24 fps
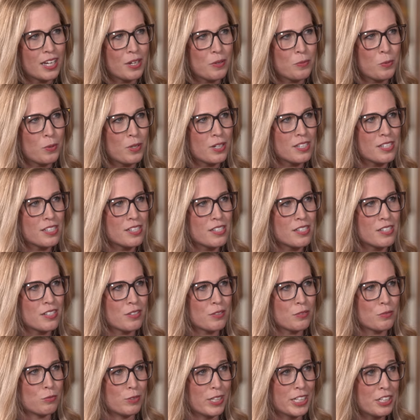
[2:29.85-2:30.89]
it
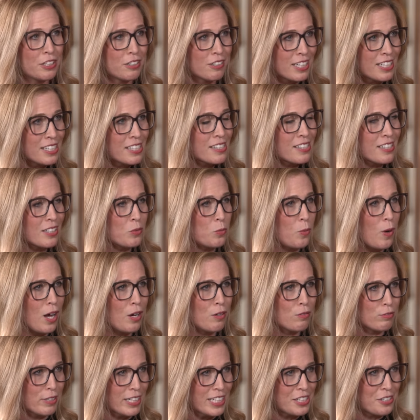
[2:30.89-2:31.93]
was rigorous and
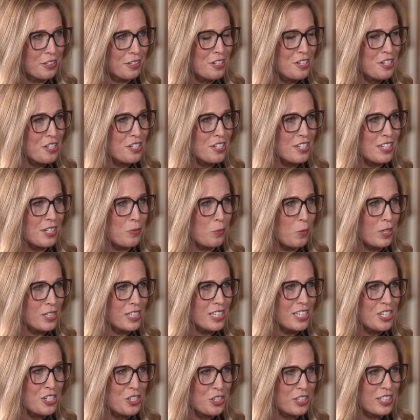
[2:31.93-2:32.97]
well-researched. It
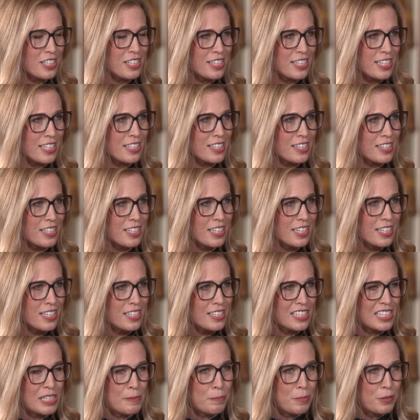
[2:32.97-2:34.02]
wasn't just this
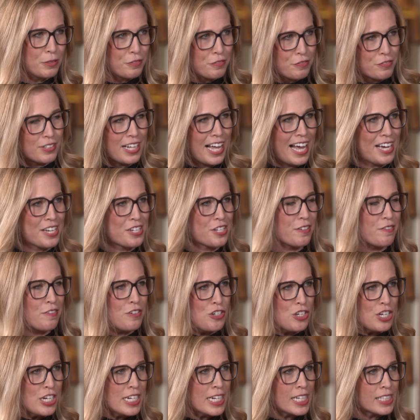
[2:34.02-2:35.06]
simple flash of
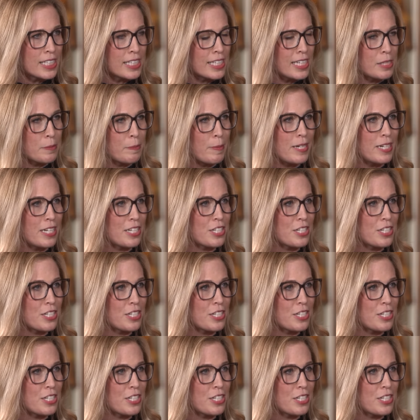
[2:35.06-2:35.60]
genius that has been